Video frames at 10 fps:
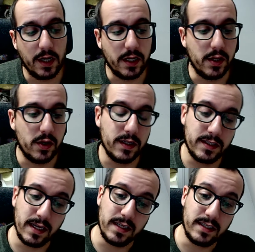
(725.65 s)
Let's
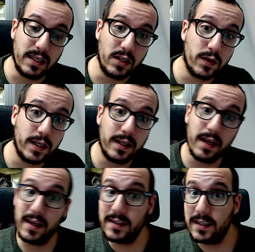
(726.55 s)
say
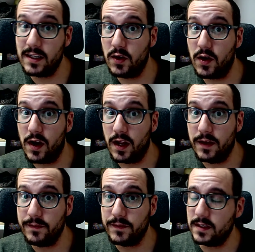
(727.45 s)
señorita and señora,
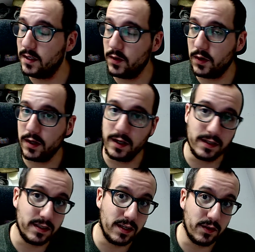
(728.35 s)
señor and
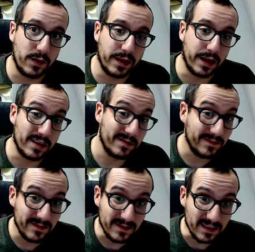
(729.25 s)
señorita.
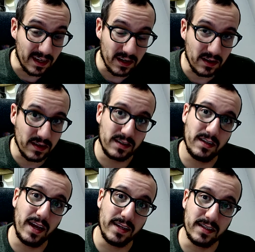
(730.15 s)
It's
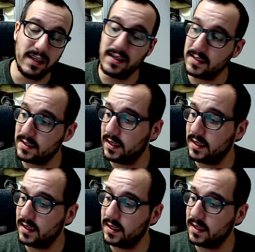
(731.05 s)
S and S.